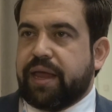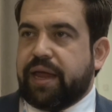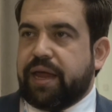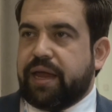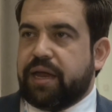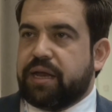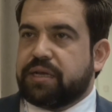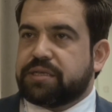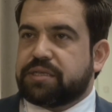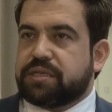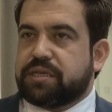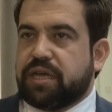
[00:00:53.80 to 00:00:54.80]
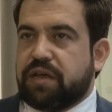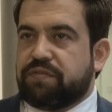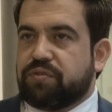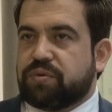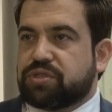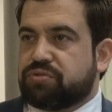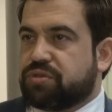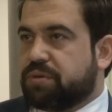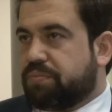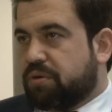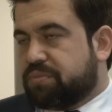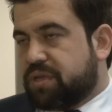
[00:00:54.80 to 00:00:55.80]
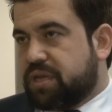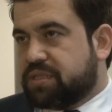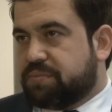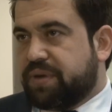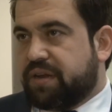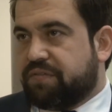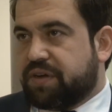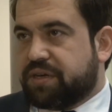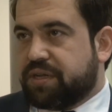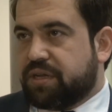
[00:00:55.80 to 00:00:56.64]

and everyone should reap up its benefit